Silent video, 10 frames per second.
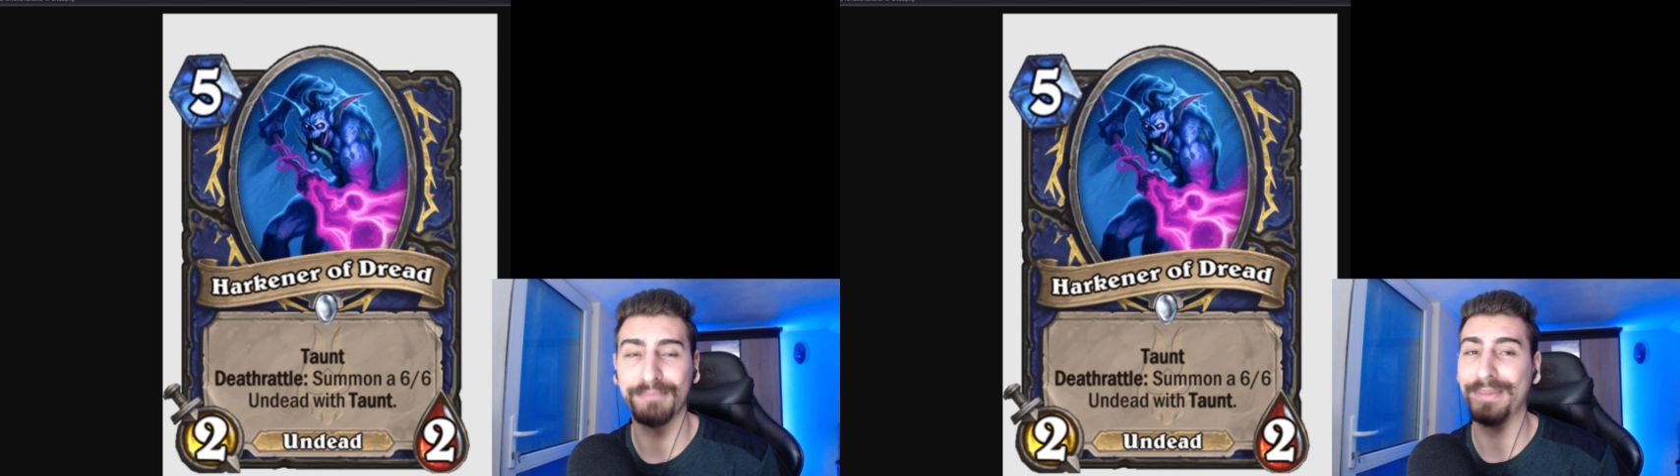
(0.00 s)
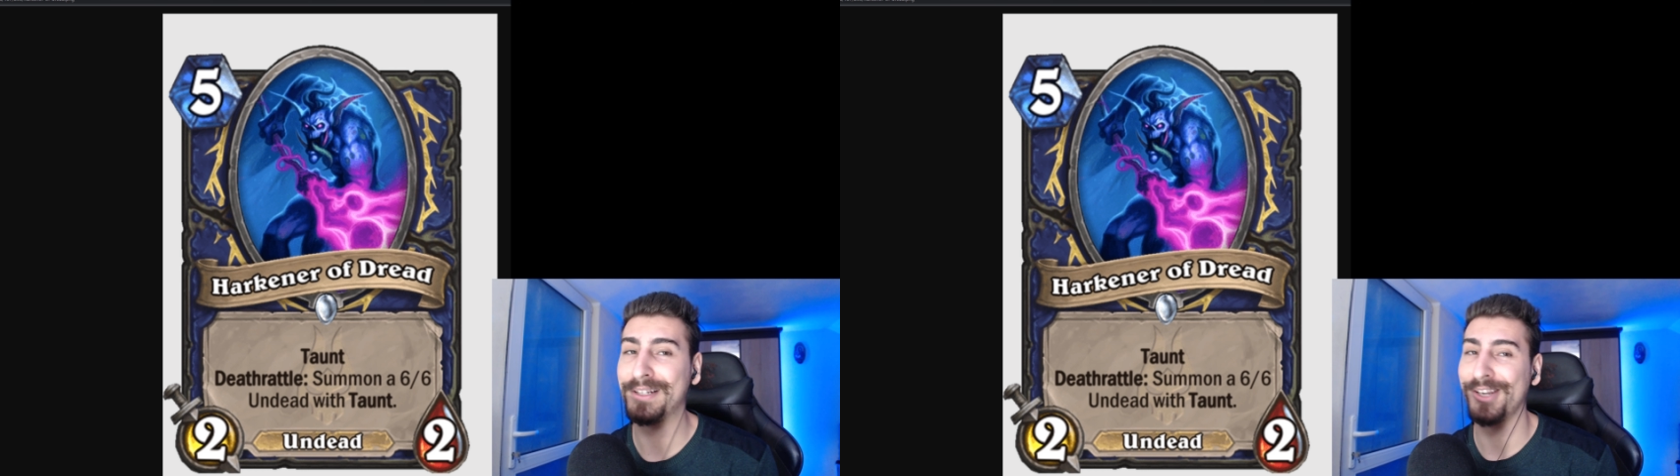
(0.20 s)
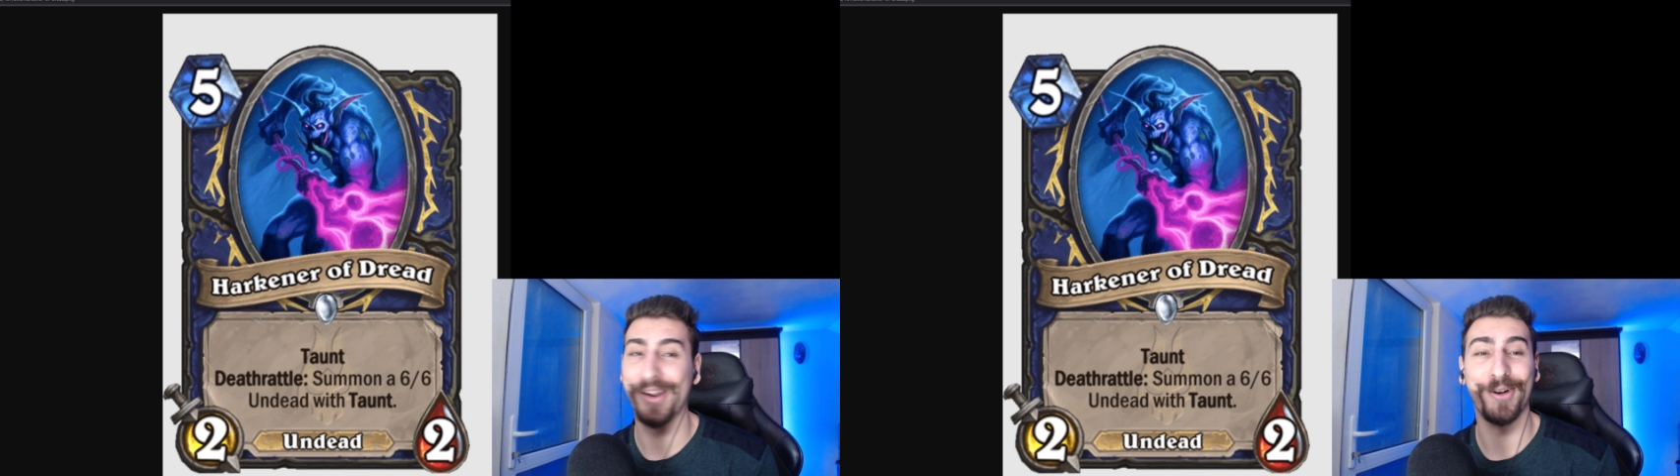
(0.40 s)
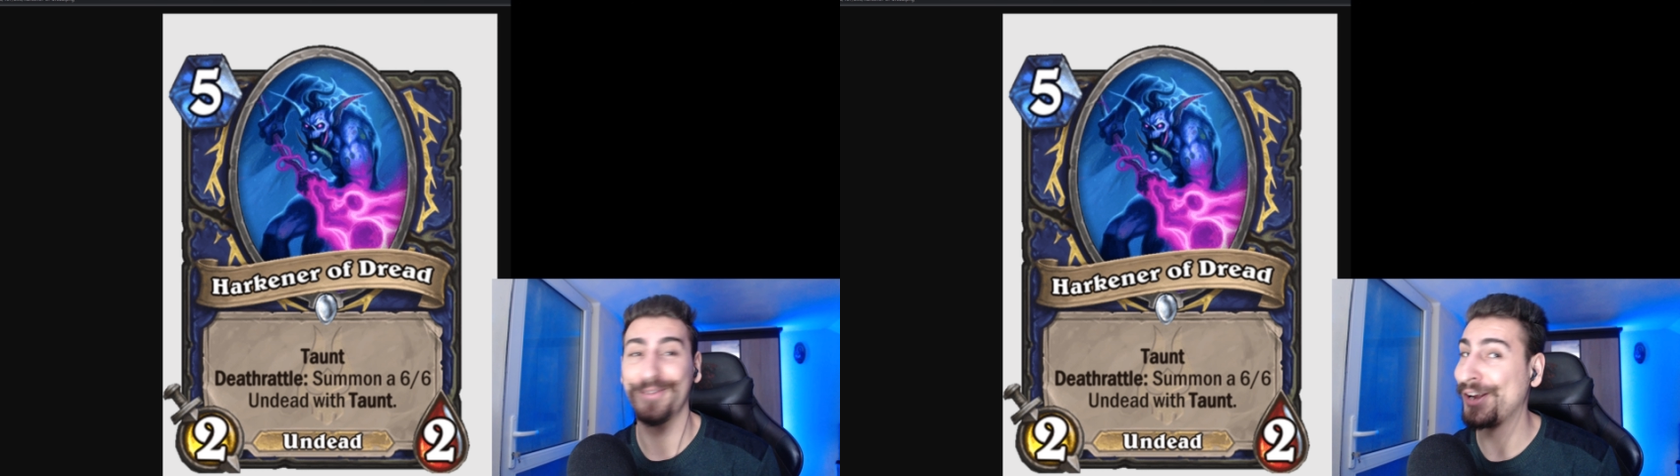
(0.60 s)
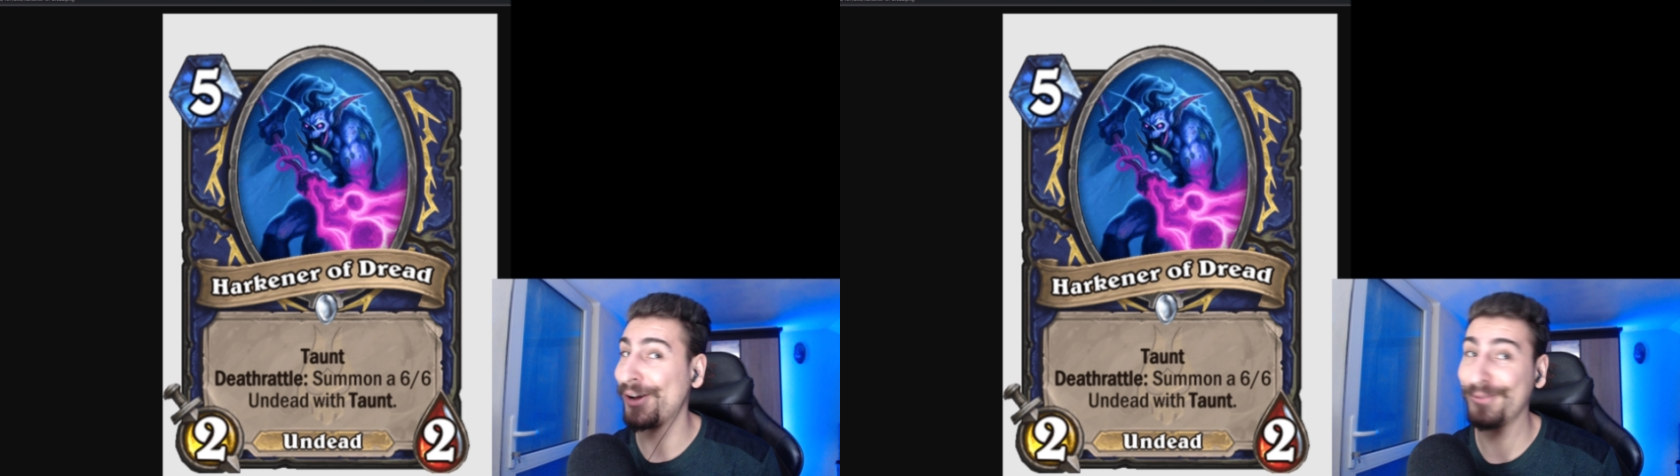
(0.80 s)
But no,
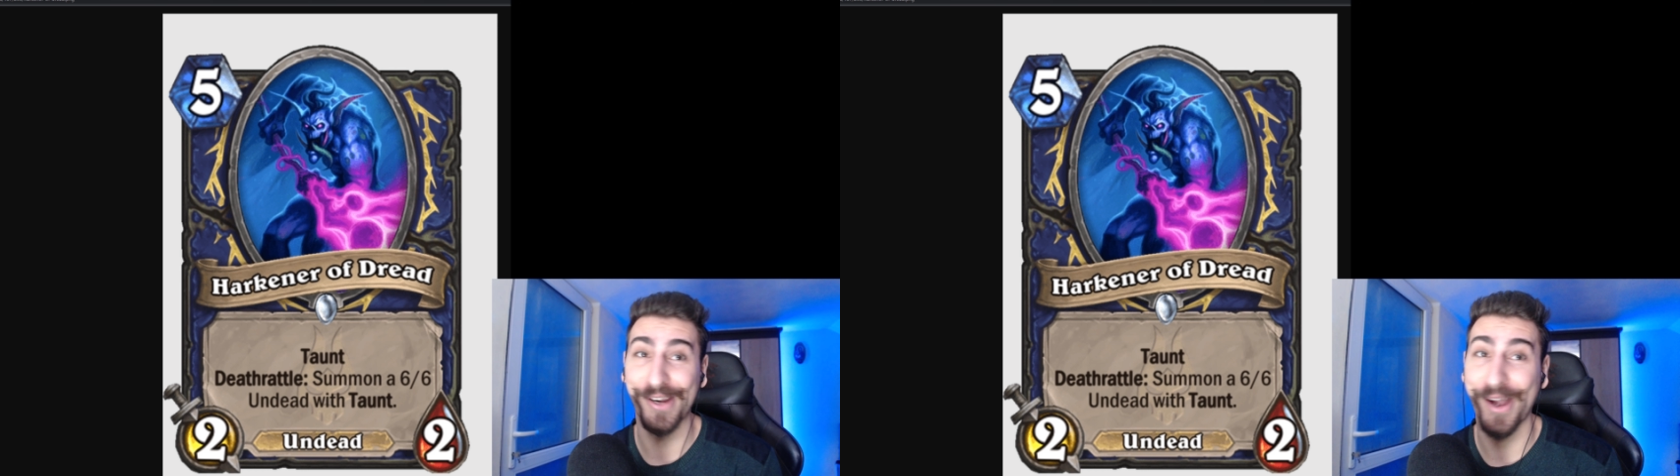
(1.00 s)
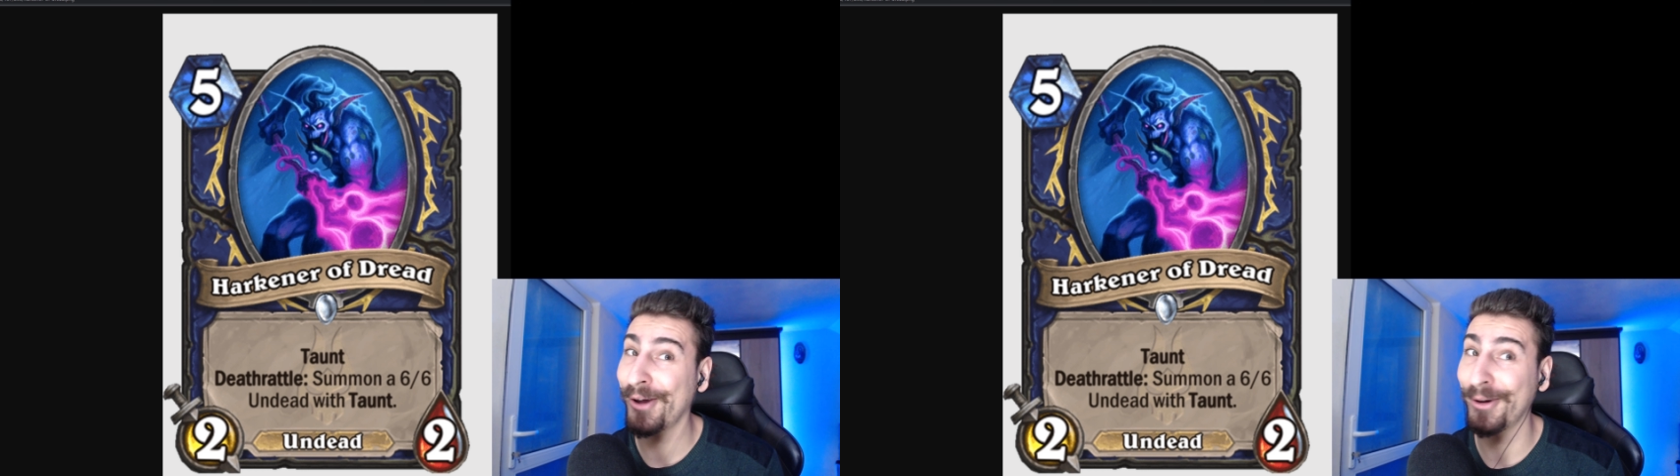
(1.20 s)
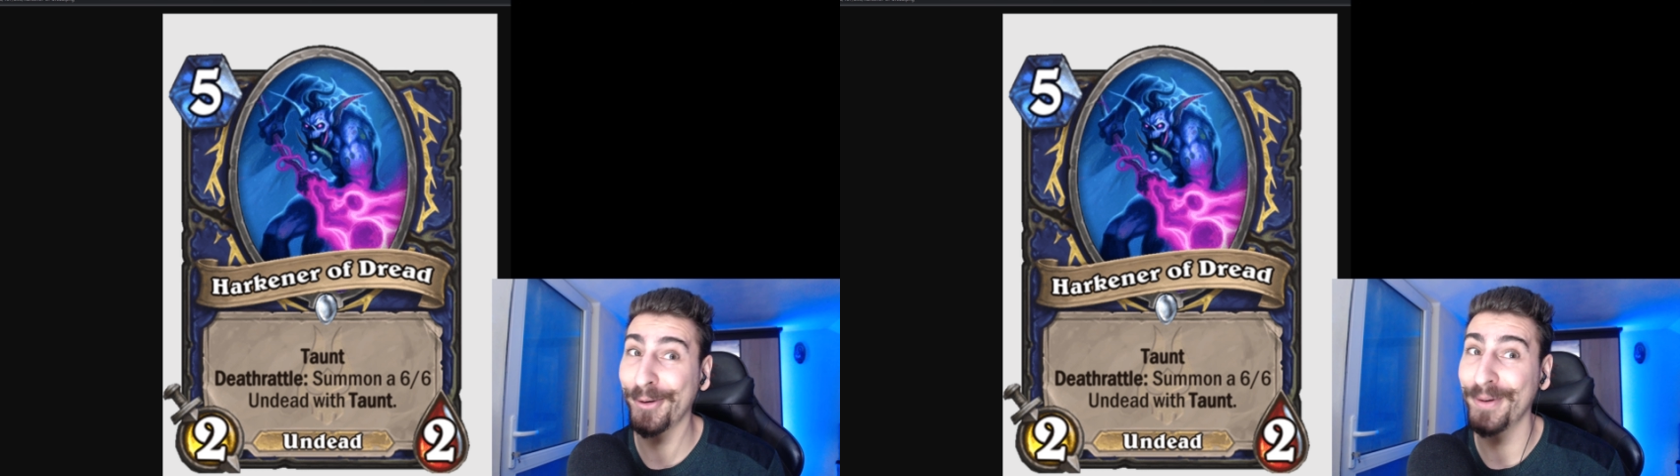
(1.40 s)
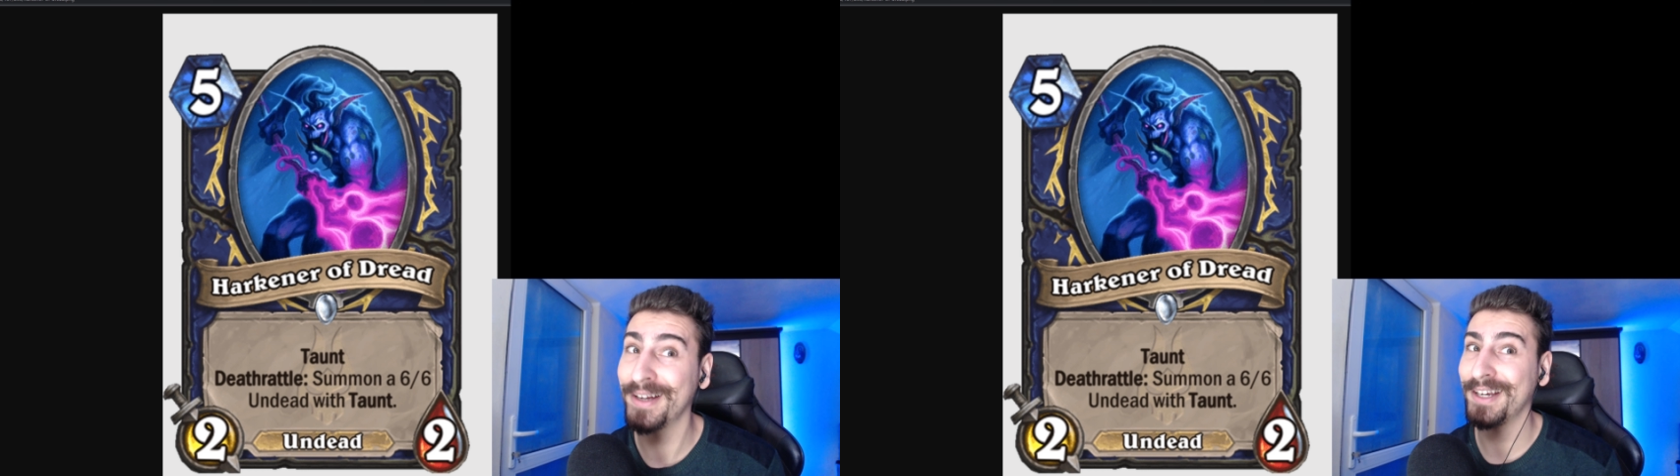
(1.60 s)
no, no,